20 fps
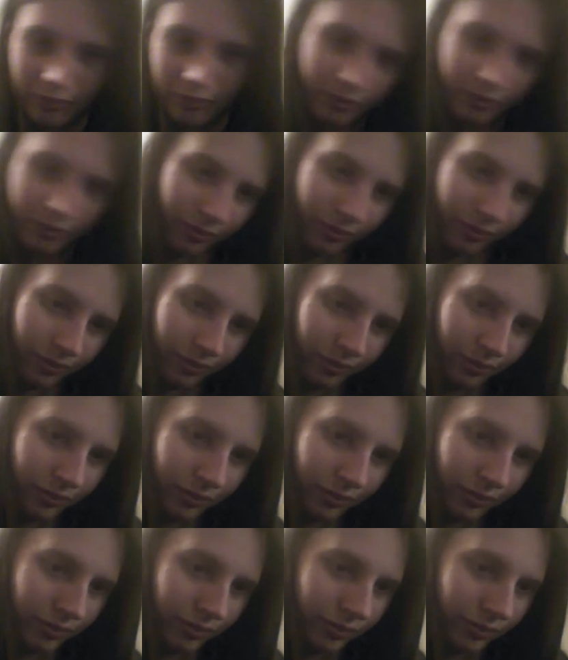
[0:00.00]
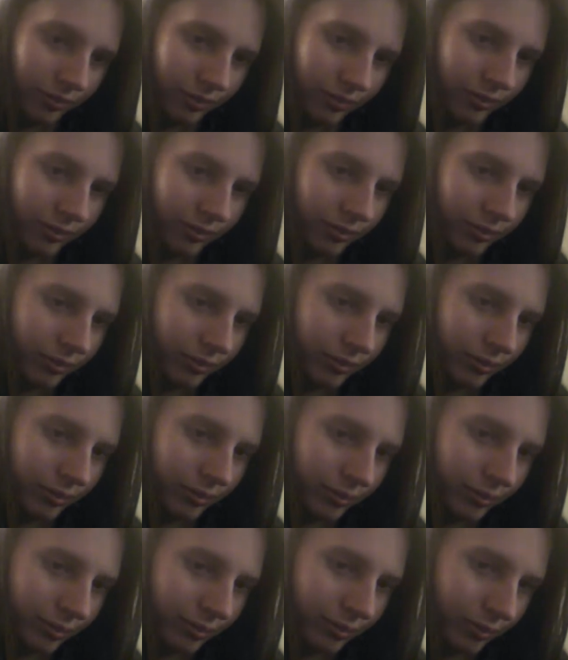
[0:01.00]

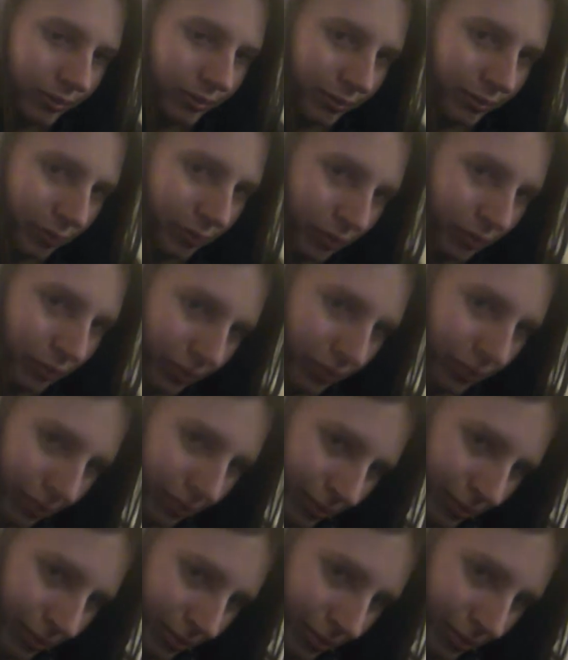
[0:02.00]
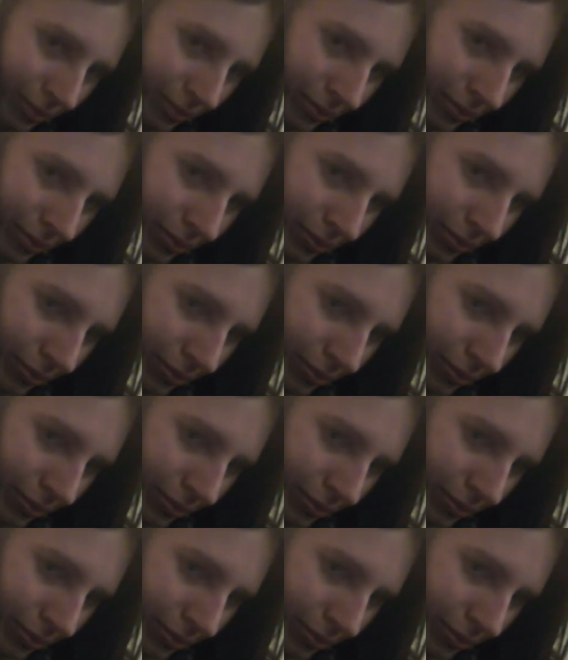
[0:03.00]
(silence)